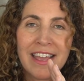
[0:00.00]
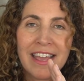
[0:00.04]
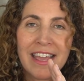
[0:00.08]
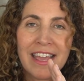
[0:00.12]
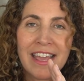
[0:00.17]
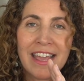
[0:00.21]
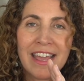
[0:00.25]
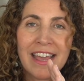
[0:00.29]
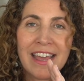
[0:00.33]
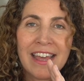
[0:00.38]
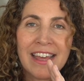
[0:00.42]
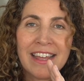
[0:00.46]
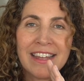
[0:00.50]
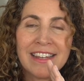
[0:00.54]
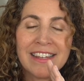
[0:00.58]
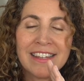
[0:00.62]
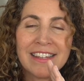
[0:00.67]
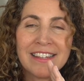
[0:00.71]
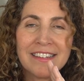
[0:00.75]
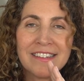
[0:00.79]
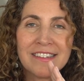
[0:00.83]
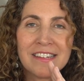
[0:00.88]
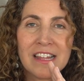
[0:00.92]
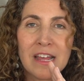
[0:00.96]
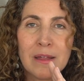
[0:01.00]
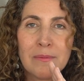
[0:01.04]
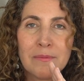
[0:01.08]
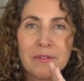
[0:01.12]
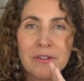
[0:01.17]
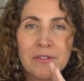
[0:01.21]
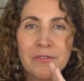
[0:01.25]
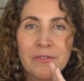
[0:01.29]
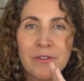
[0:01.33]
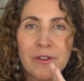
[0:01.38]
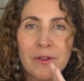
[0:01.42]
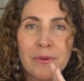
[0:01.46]
And this comes
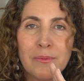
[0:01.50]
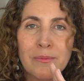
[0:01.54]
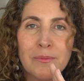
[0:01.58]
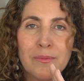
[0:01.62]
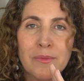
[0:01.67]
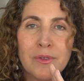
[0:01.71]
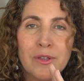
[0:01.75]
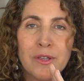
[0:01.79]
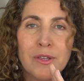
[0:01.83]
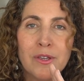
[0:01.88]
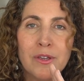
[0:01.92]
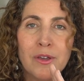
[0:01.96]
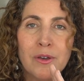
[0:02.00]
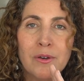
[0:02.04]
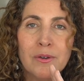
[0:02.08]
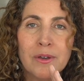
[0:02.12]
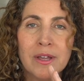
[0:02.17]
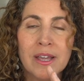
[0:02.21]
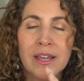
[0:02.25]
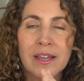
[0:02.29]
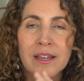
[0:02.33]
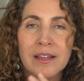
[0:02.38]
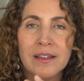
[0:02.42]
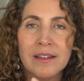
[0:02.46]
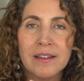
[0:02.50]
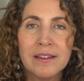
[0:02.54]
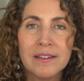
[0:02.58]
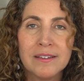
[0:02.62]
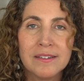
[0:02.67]
from yogic